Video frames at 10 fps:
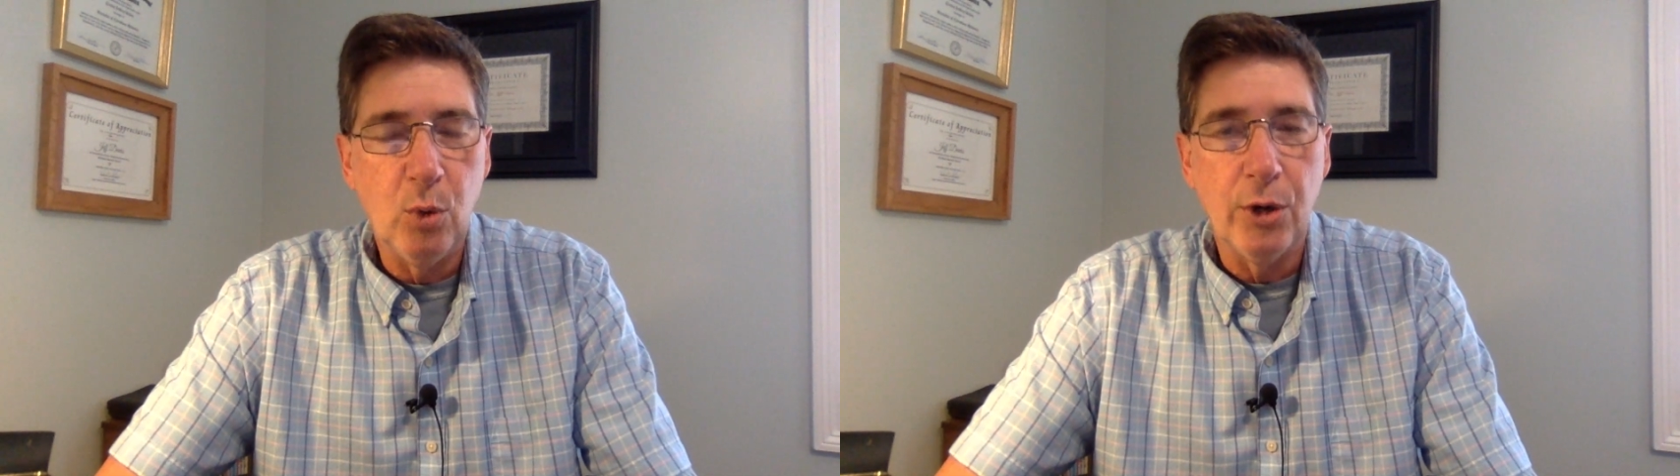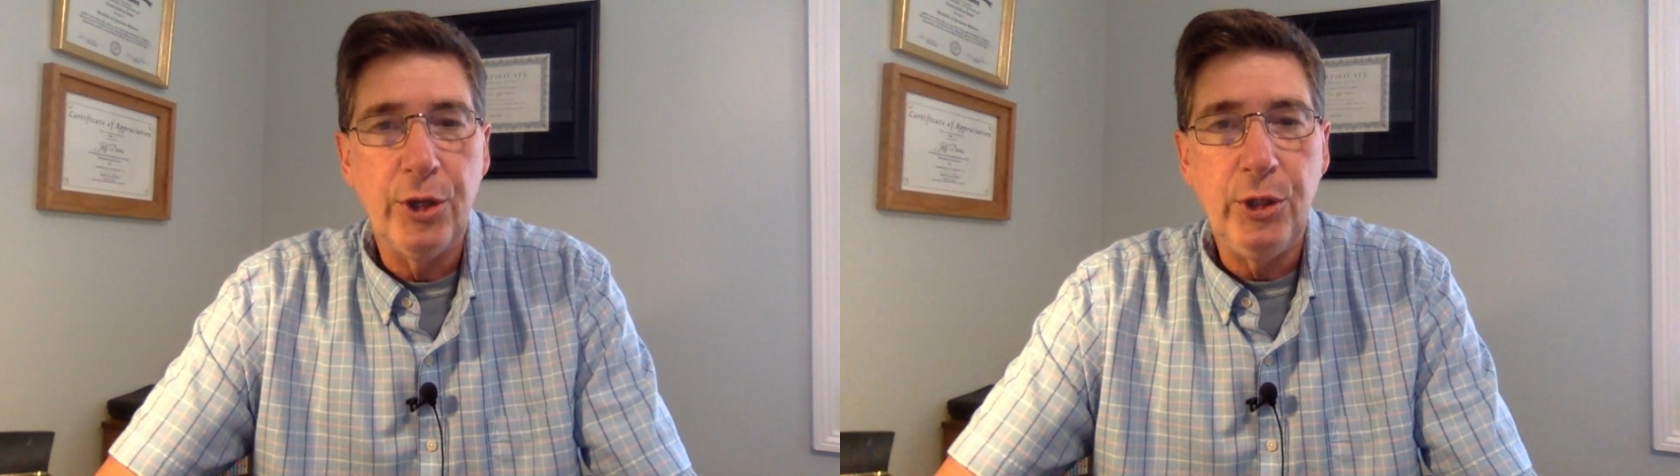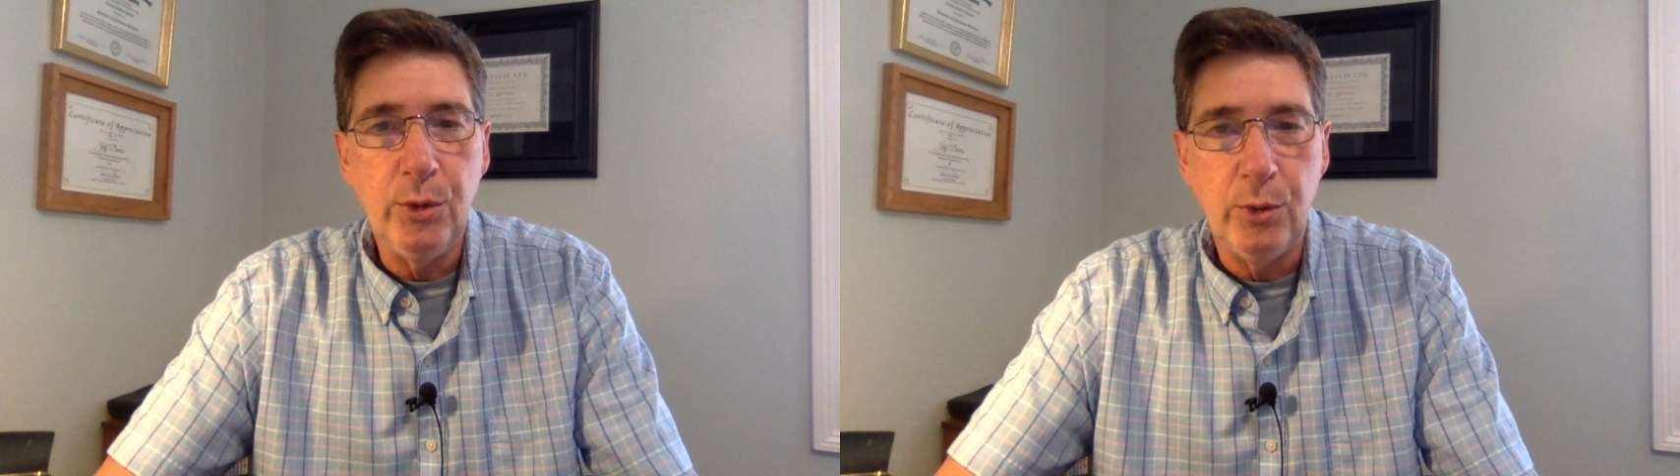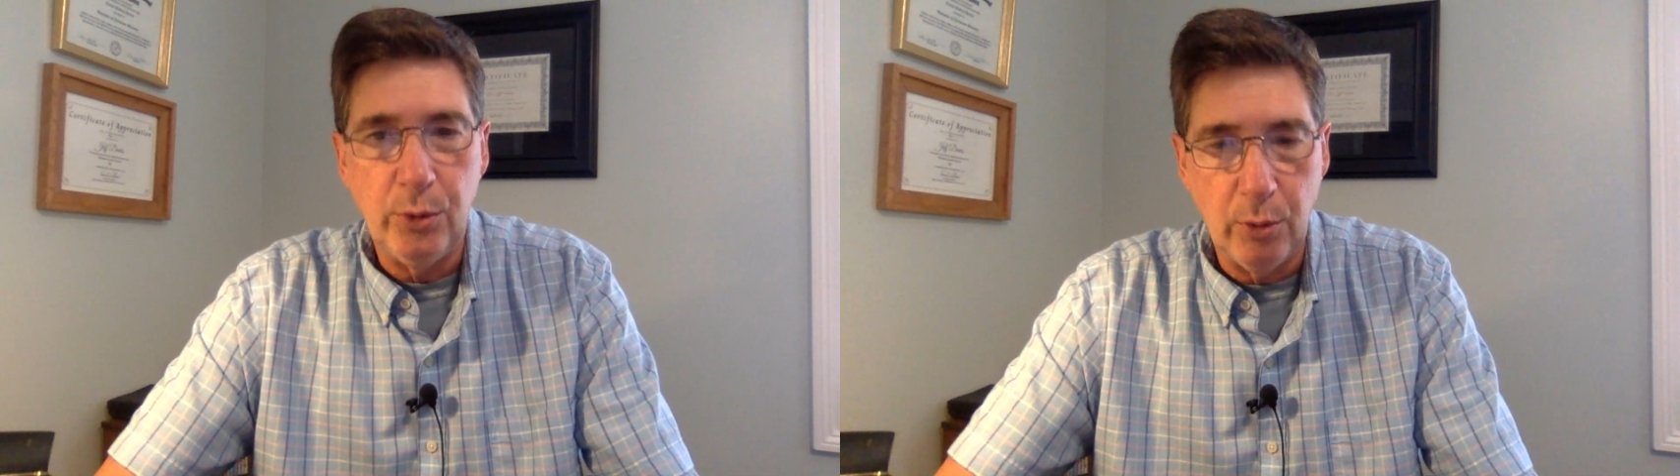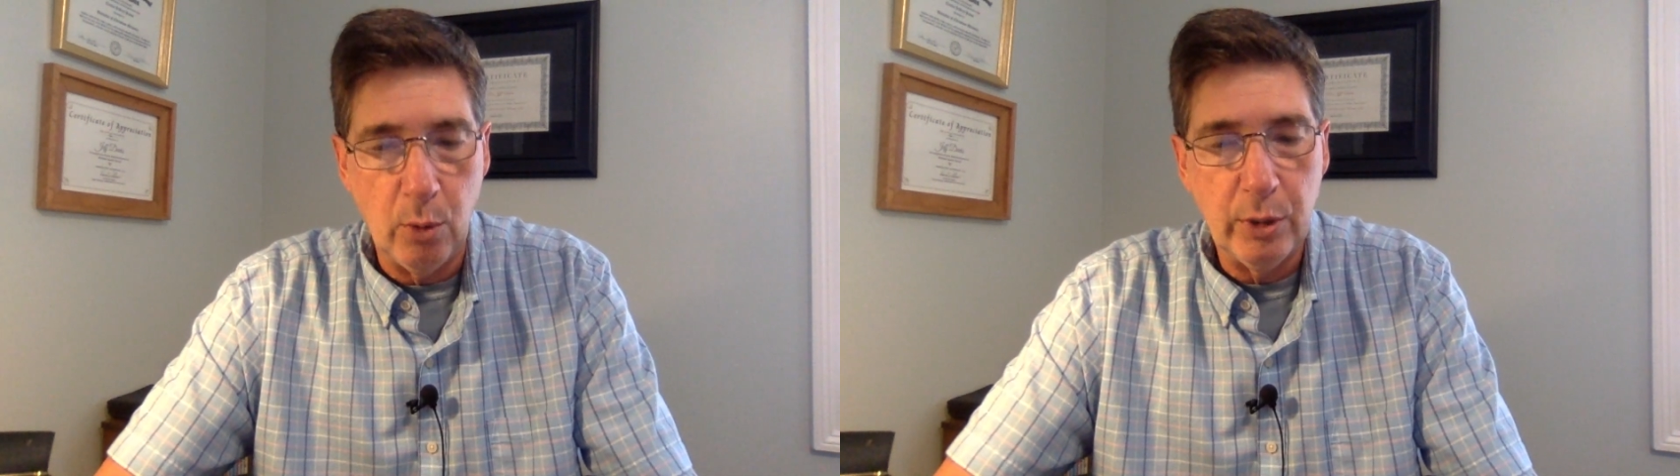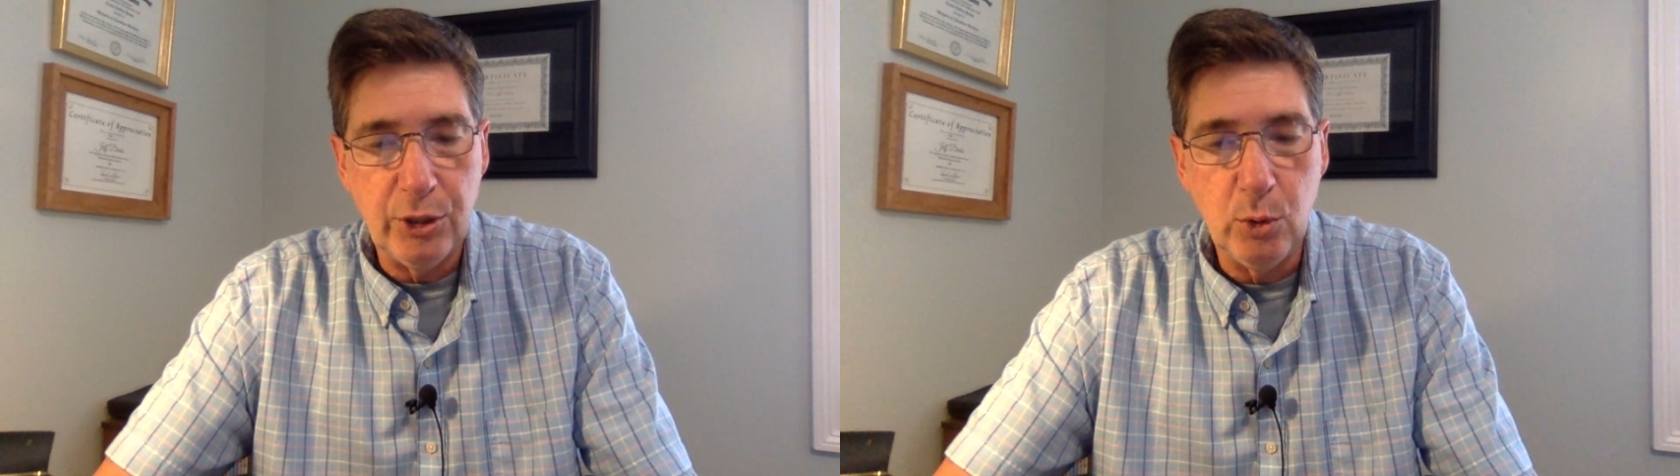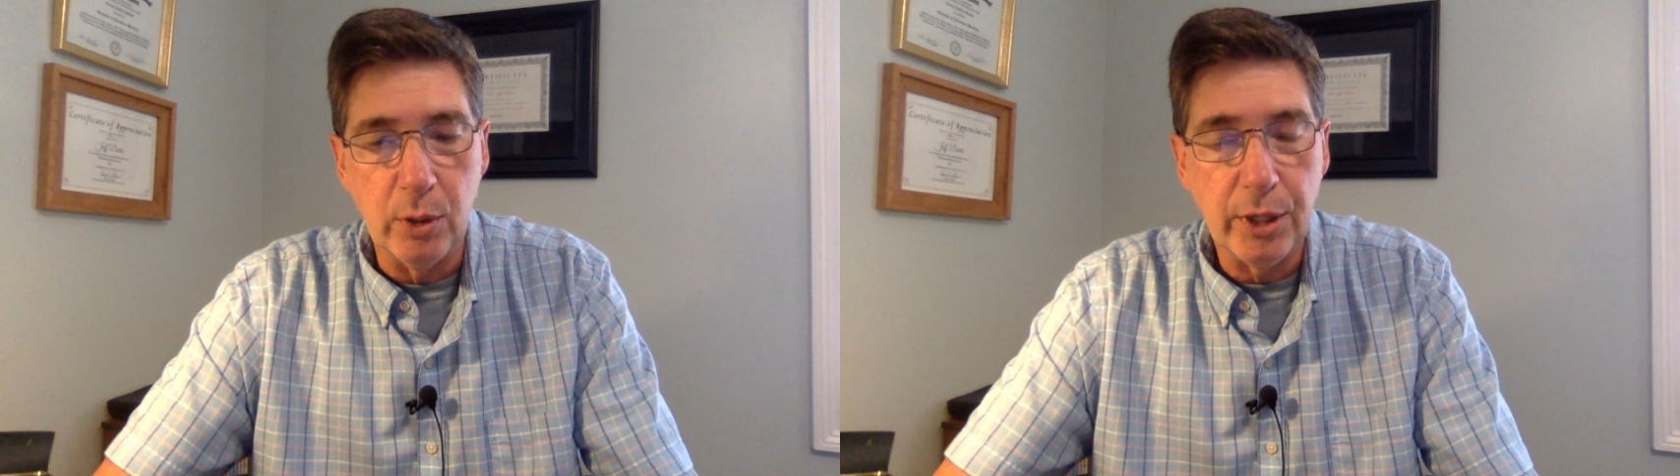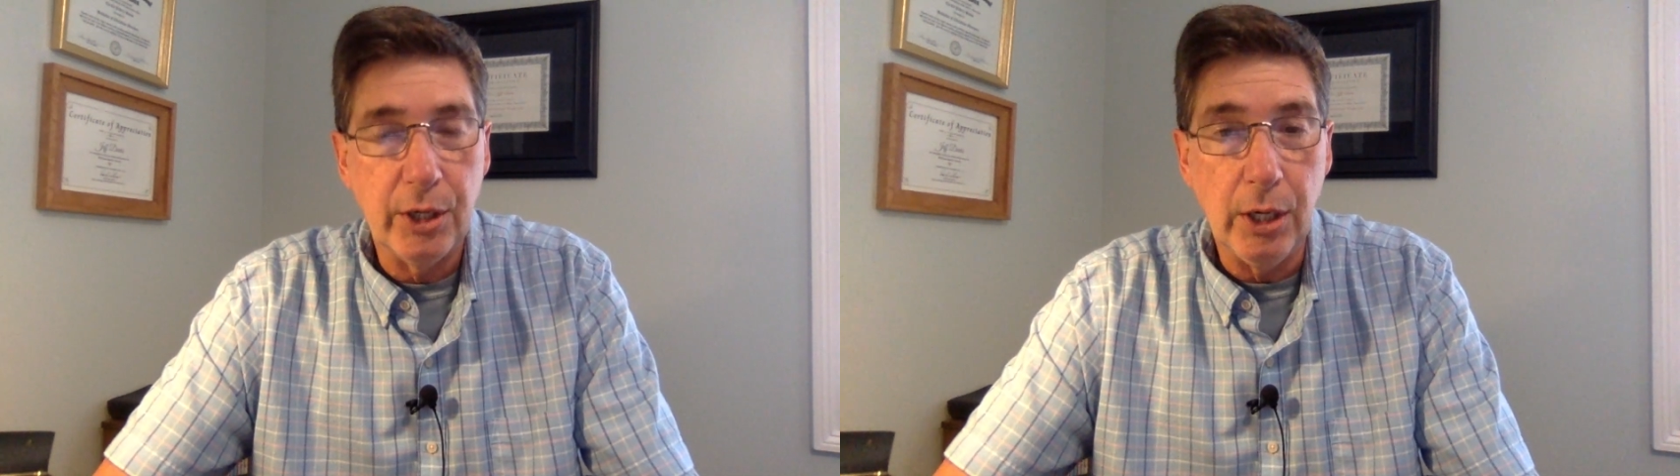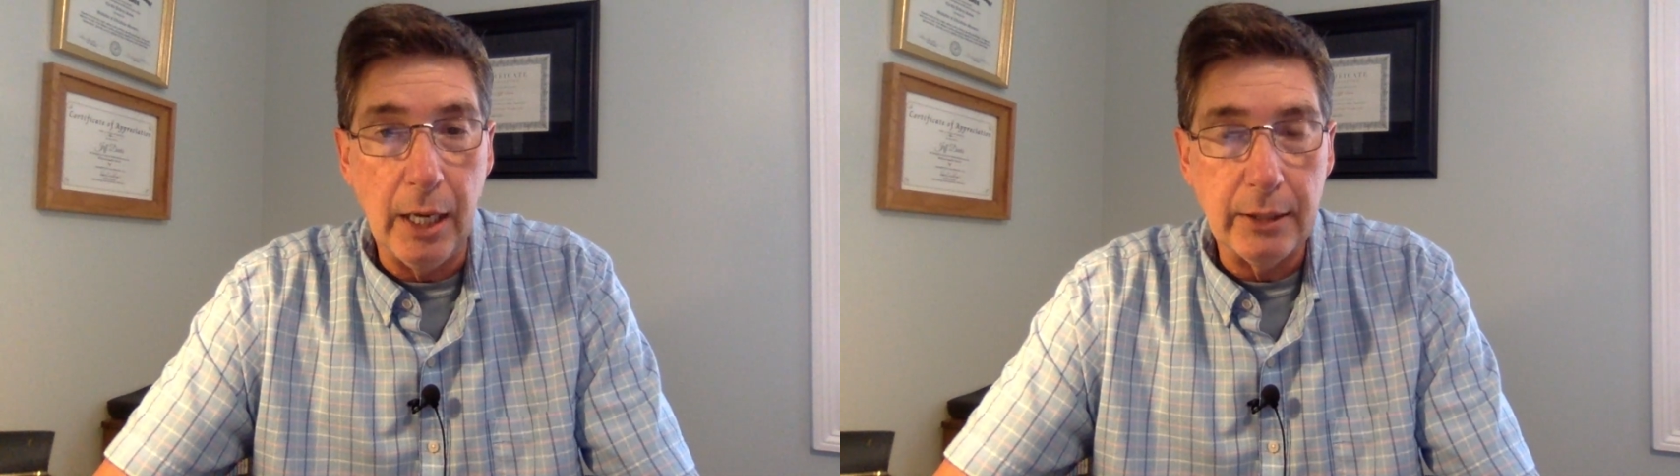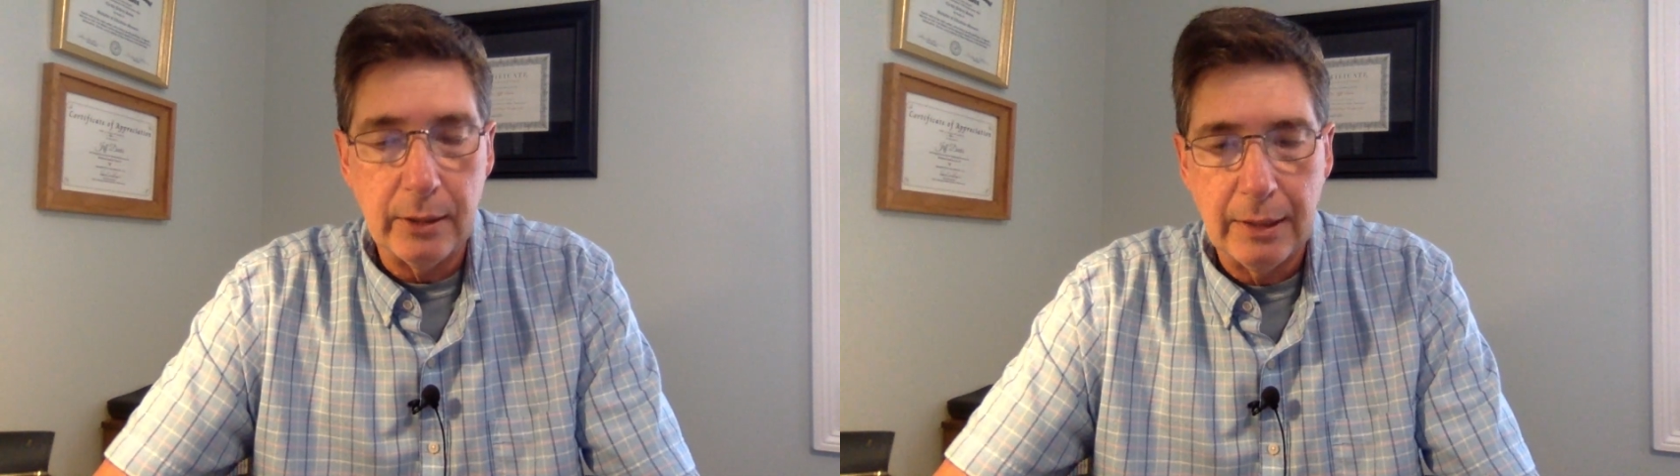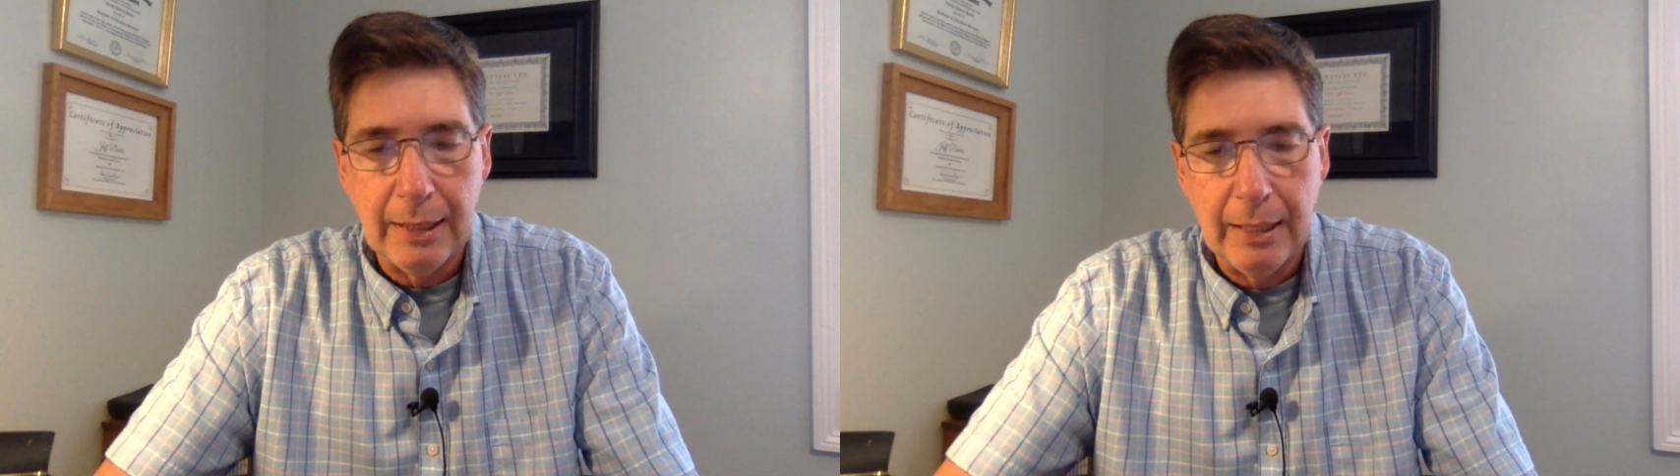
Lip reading: were hewn or which you were cut.